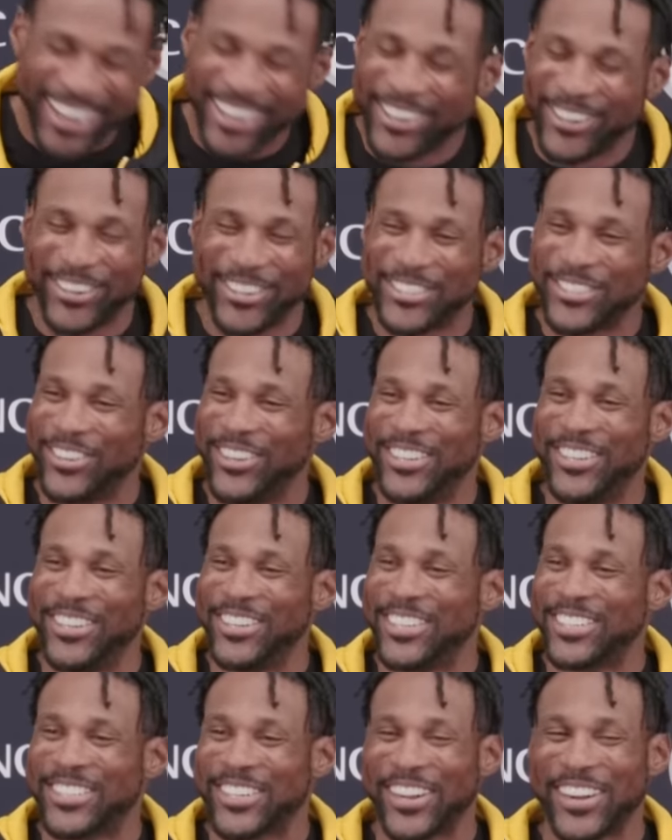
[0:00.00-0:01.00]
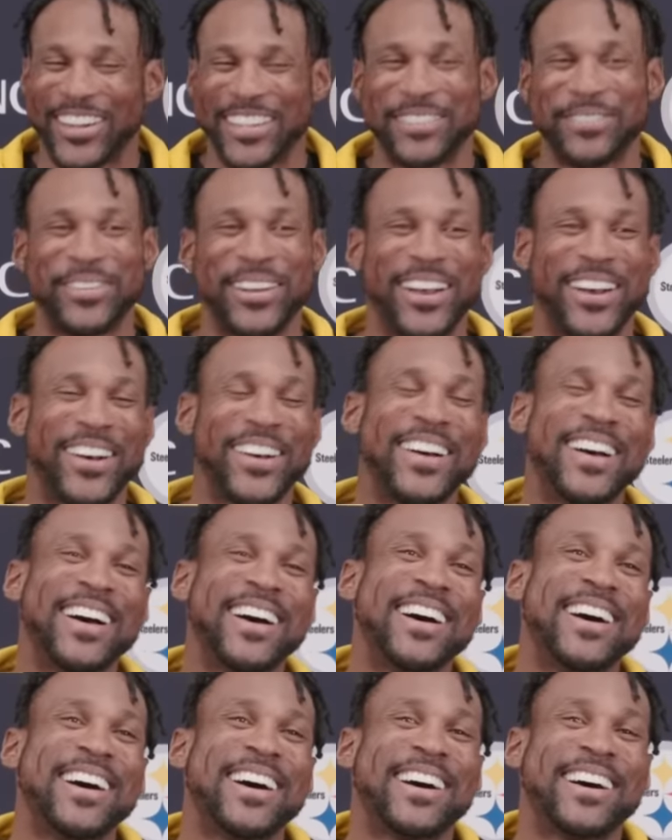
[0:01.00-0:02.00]
I knew which one you was talking about.
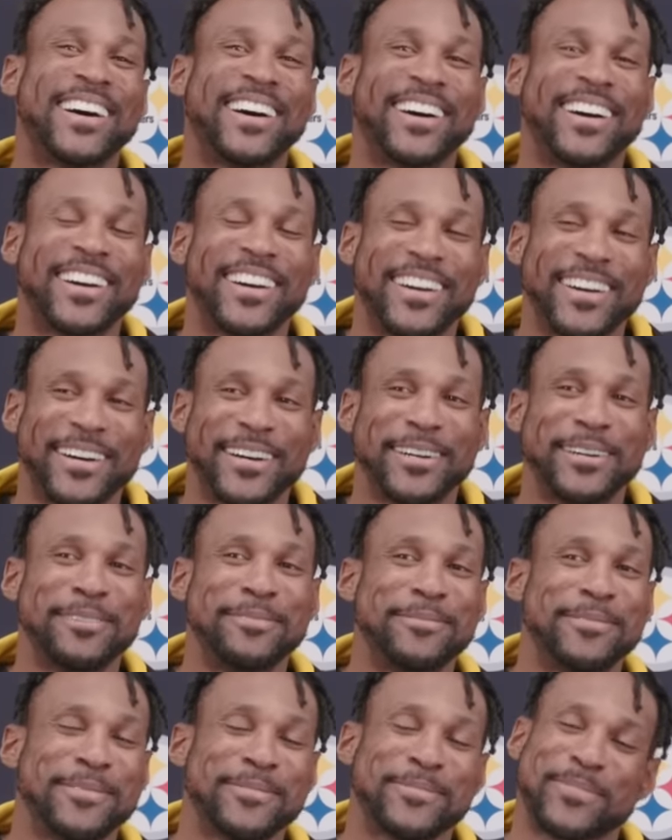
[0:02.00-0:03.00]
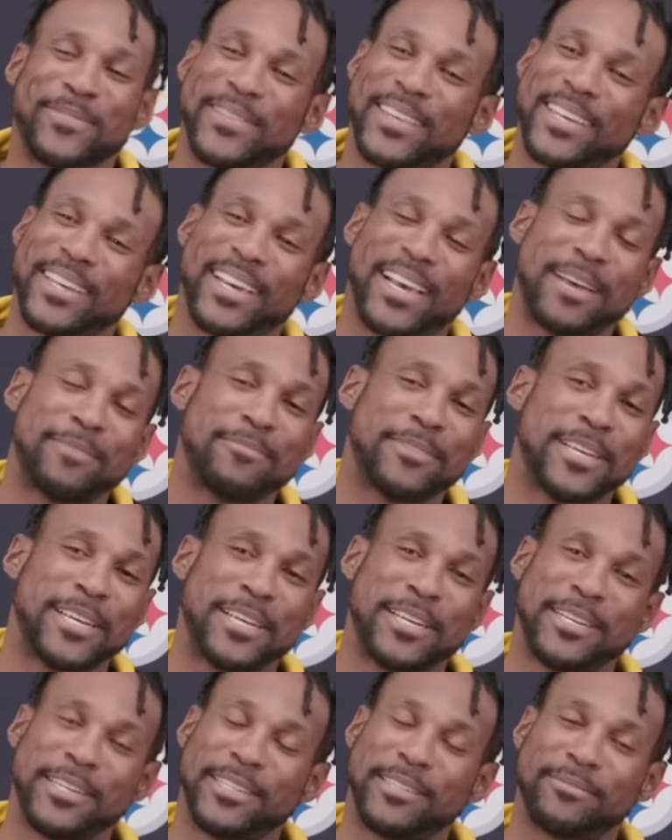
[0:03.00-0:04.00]
Um, I
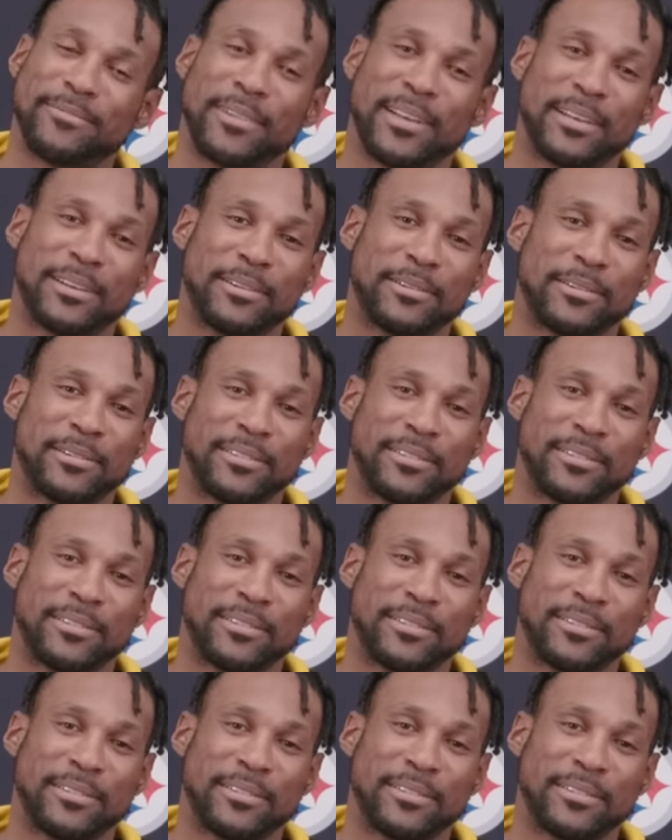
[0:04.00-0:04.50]
mean,